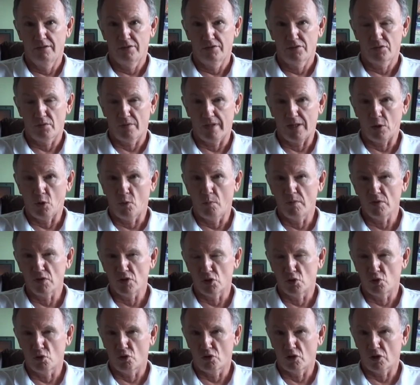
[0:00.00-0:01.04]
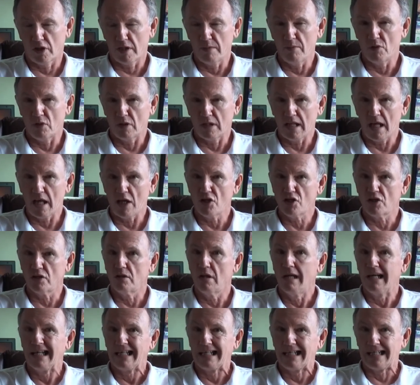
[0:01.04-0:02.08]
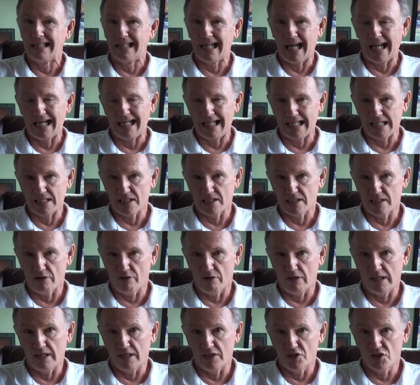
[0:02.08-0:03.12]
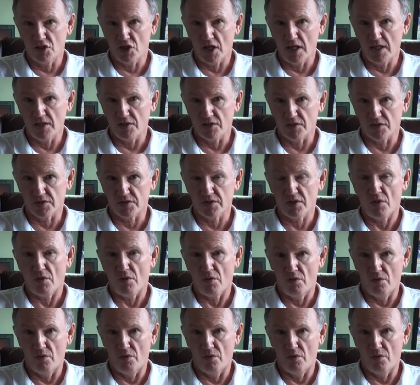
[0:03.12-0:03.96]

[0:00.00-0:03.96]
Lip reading: So that opens a door to communication, not necessarily to changes.